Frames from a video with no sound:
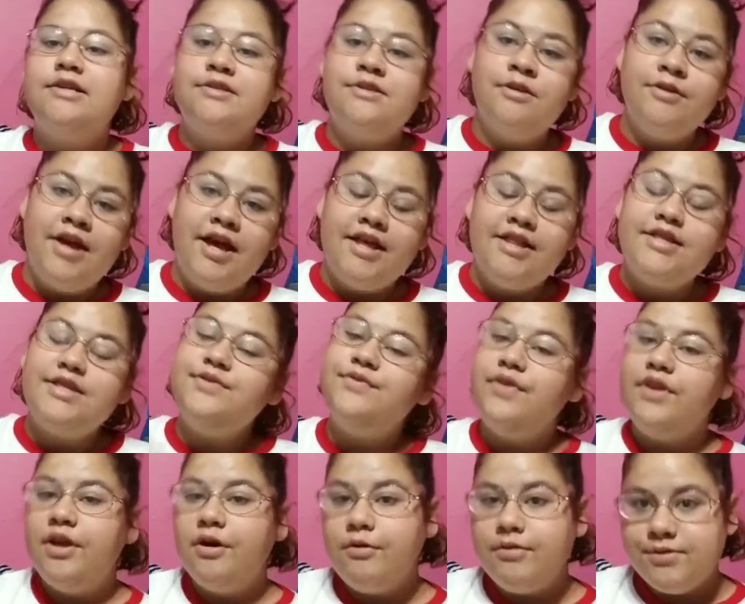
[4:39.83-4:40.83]
So yeah, this
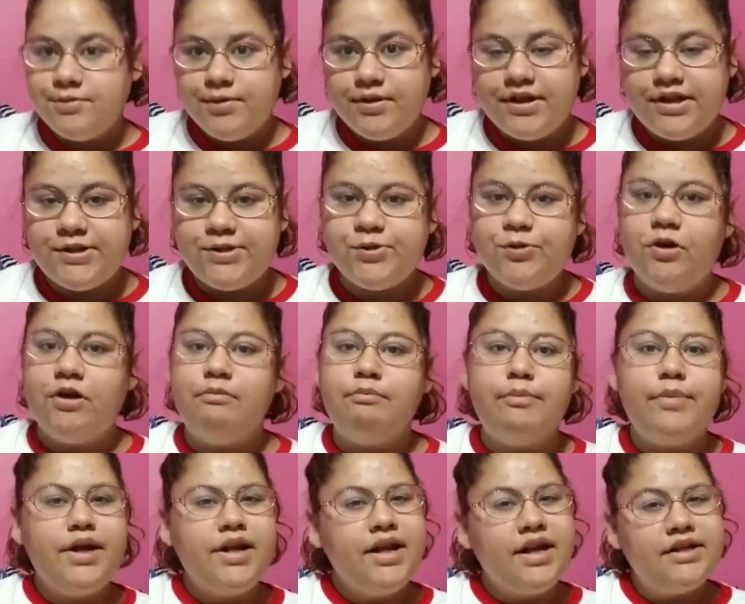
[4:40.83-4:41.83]
video was really short,
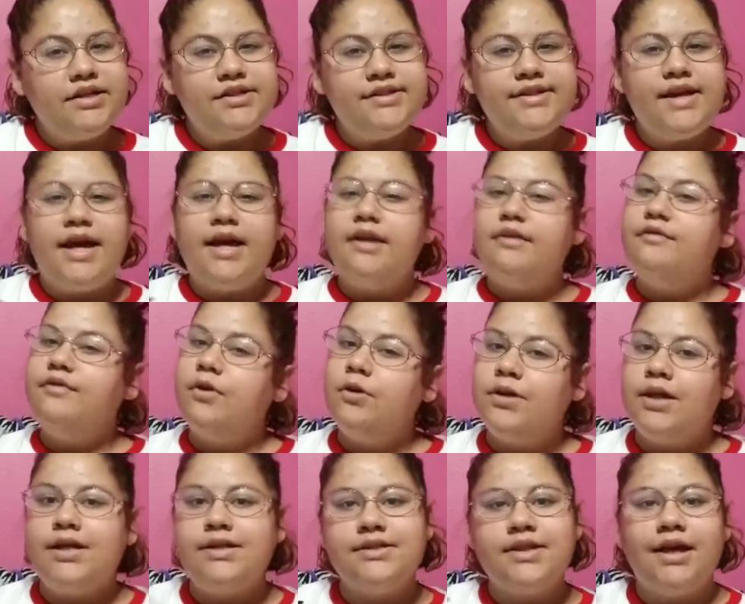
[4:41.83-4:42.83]
but I just had a few
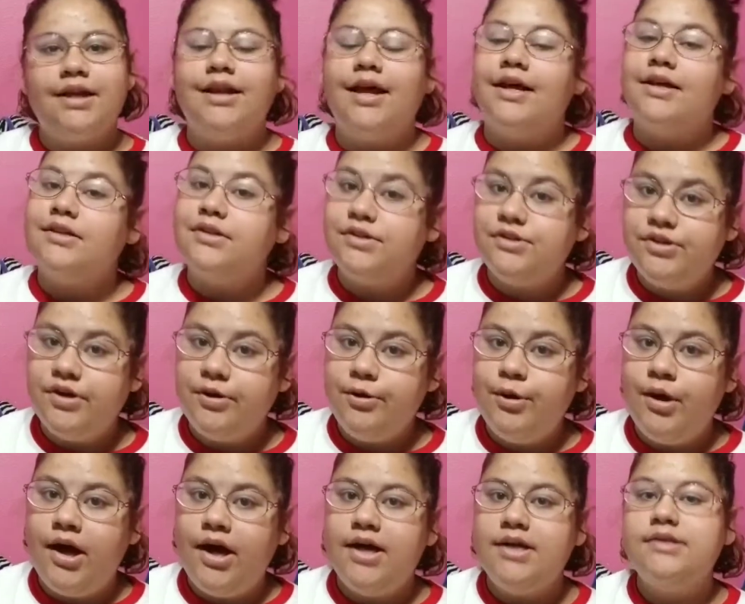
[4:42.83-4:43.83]
things I'd like to show
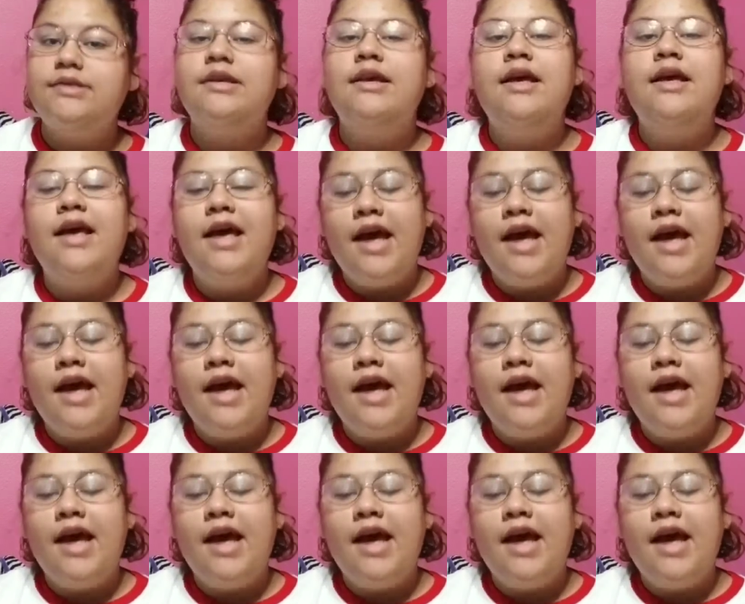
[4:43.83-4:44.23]
you guys.